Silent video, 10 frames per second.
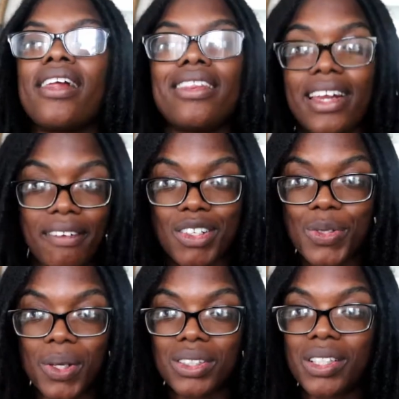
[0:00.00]
they never
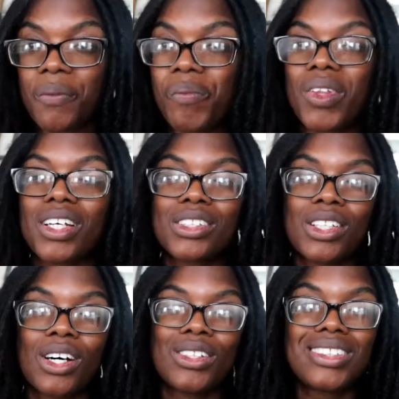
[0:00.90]
swelled.
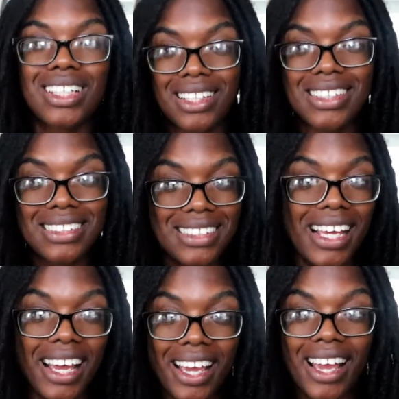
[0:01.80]
So to this
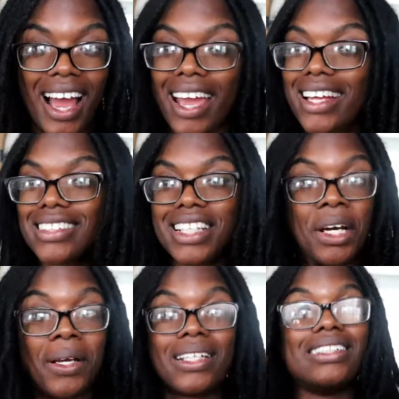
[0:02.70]
day, I can tell
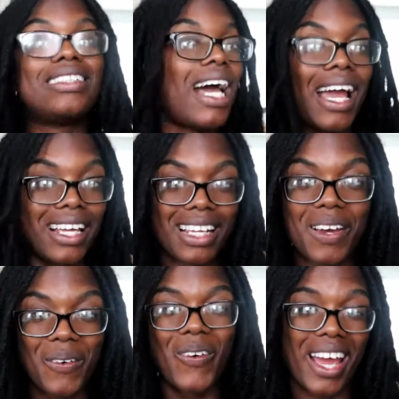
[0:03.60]
you exactly
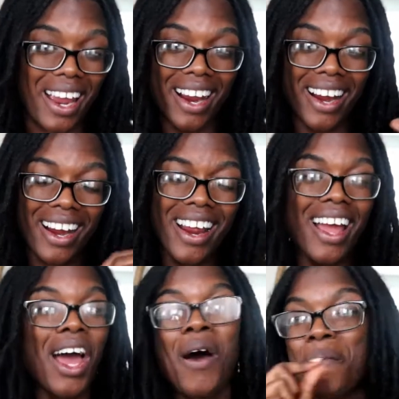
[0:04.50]
where
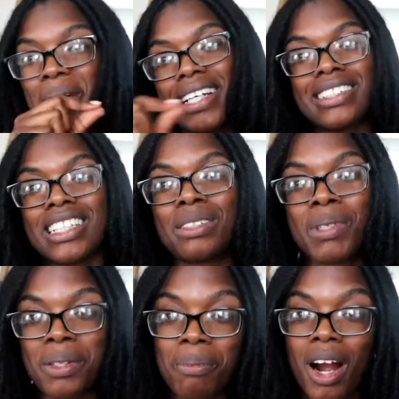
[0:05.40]
my
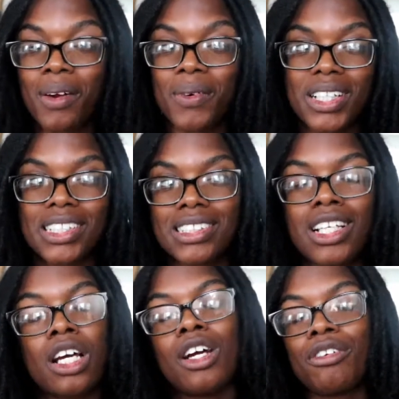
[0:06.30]
6-month mark was
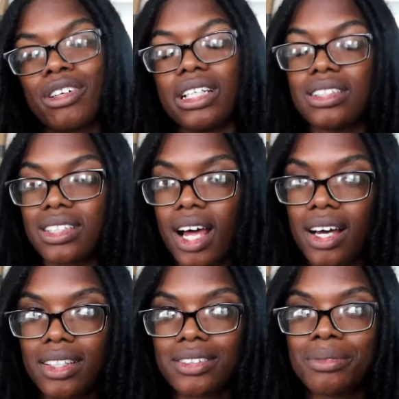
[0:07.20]
for each
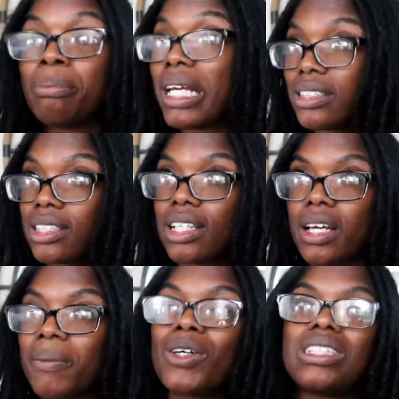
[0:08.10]
lock, basically.
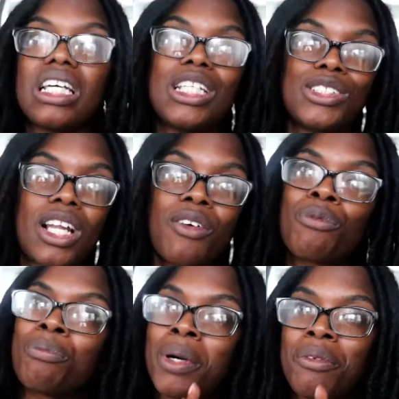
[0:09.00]
I'm not gonna say each lock,
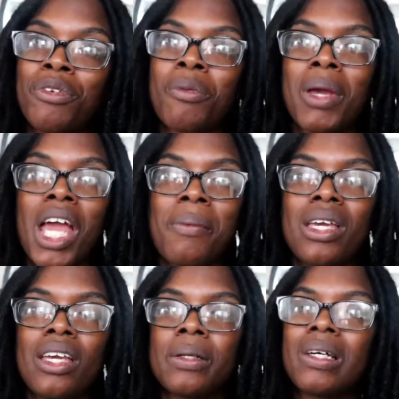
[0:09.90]
but for
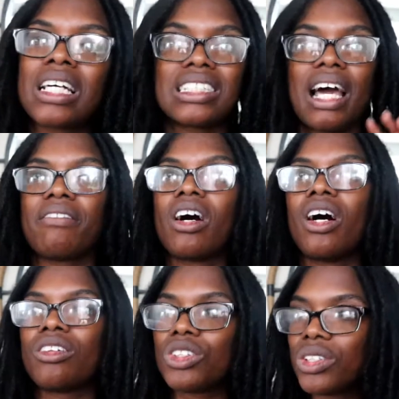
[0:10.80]
maybe, because I haven't
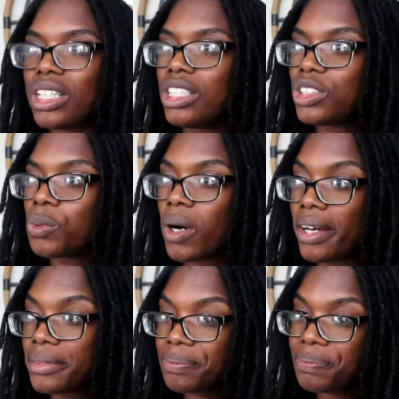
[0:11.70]
gone through each
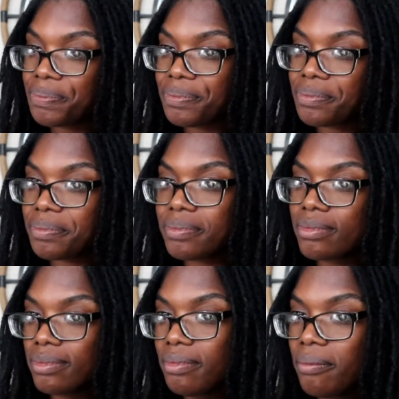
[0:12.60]
one,
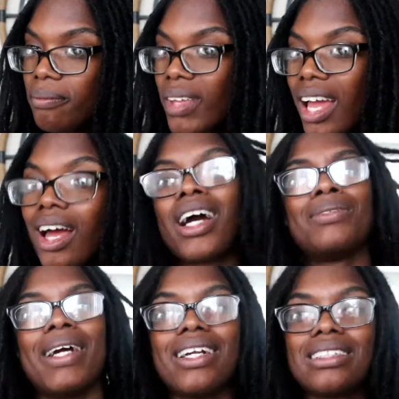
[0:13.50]

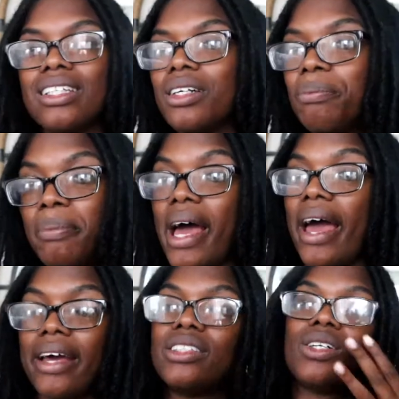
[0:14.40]
because my hair doesn't look
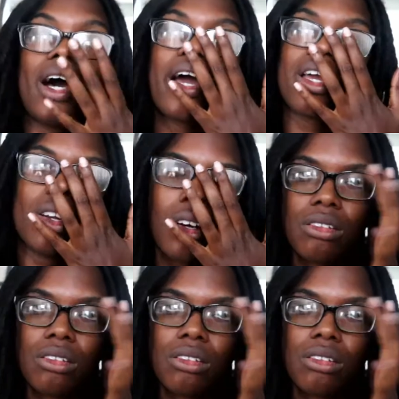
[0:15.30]
bad, so I